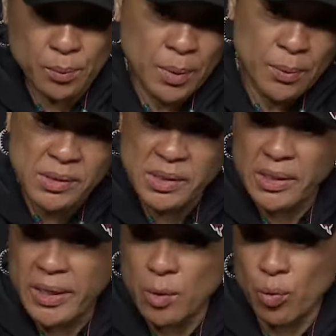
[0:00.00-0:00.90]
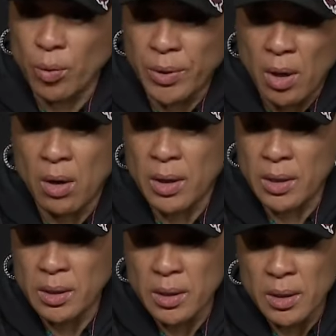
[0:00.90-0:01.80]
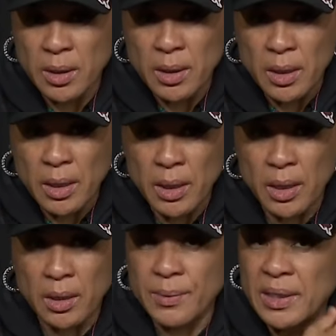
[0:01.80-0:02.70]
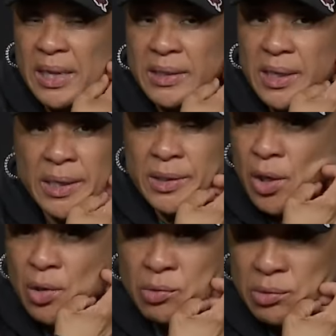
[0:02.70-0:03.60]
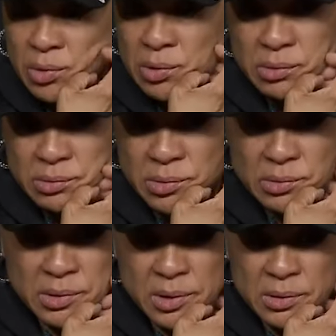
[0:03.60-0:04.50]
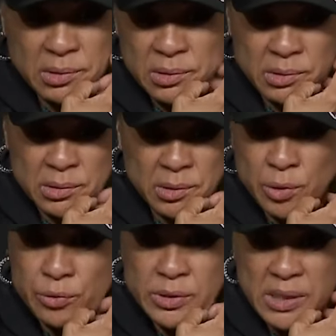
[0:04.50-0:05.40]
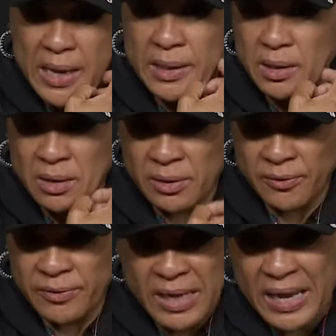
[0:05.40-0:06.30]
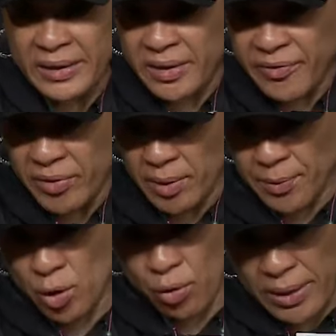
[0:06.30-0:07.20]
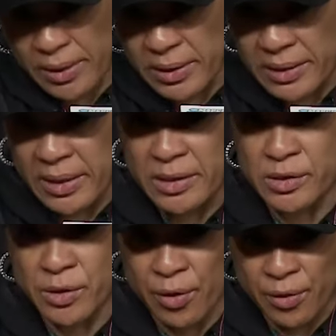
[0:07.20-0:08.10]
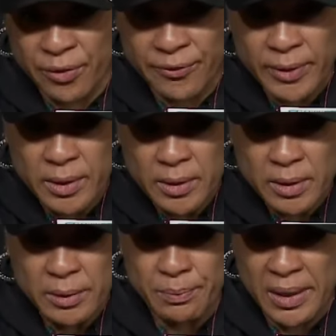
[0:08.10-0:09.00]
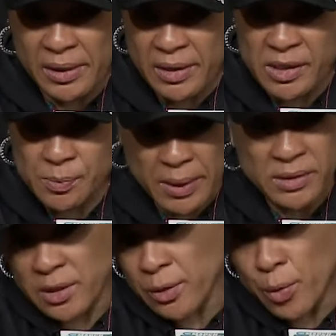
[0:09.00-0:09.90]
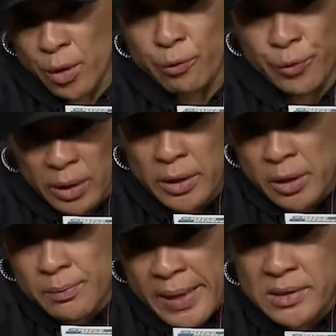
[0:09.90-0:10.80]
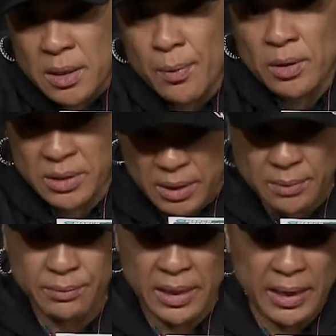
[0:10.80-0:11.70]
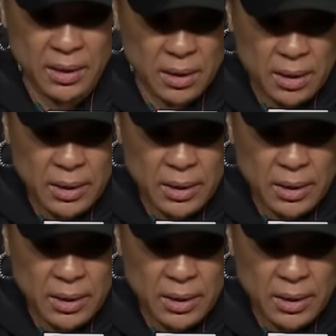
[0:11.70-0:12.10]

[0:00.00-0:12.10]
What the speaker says: we sit here where we are, and I don't lose sight of not giving them the credit that they deserve. Being in this place, we're a really good basketball team that